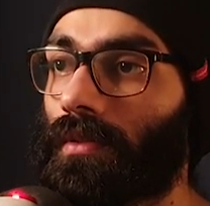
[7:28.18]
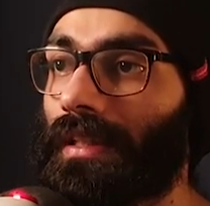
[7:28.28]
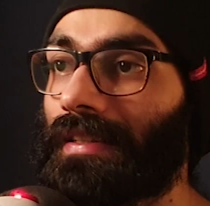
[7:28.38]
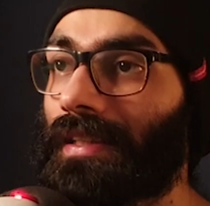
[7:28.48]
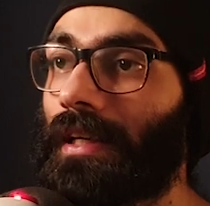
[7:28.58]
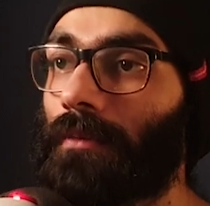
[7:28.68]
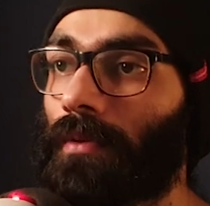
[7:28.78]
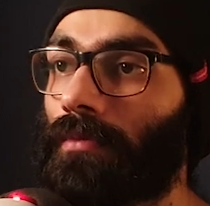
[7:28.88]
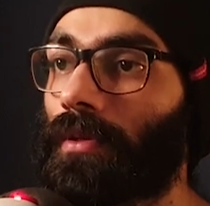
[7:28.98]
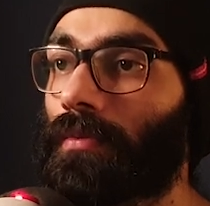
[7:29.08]
inside
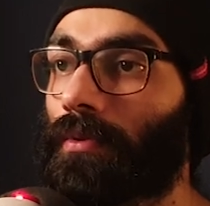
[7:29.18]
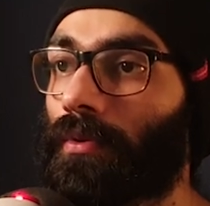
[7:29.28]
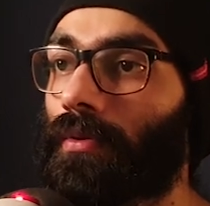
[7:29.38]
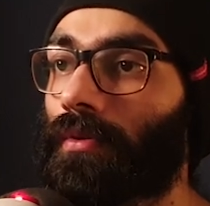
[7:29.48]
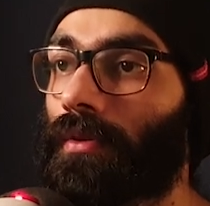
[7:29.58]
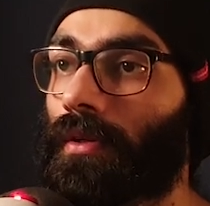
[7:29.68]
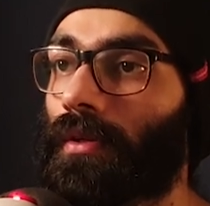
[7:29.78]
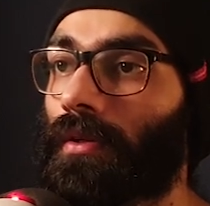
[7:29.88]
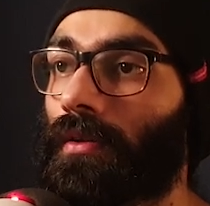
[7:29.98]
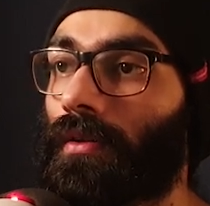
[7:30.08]
Premiere Pro.
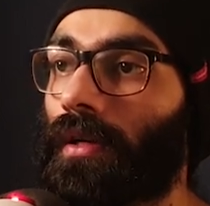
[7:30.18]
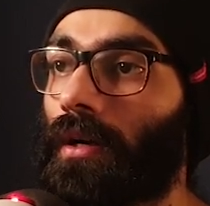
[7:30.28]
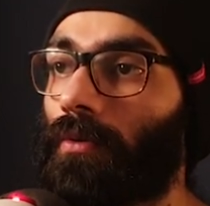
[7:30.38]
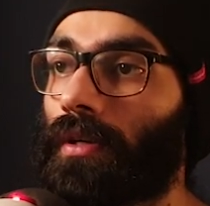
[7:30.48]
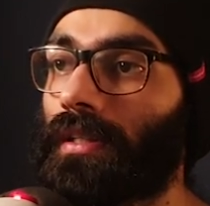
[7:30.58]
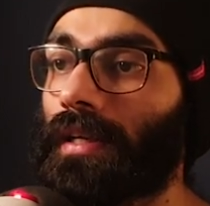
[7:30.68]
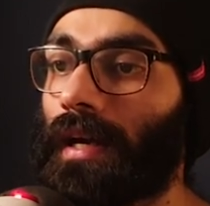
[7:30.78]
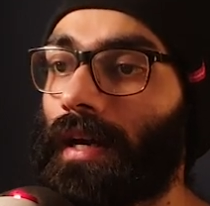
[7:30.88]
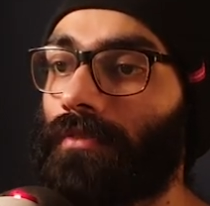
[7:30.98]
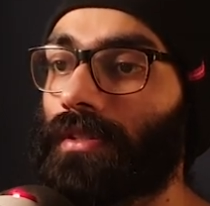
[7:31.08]
Now what they
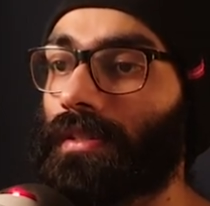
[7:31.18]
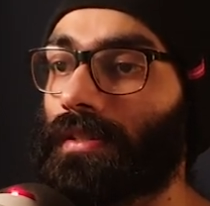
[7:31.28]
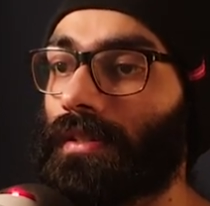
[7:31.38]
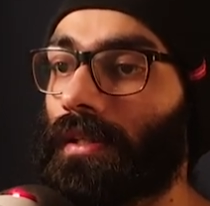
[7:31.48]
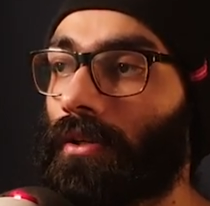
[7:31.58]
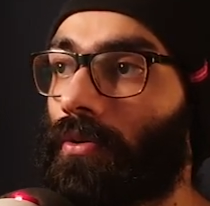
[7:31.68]
have is this thing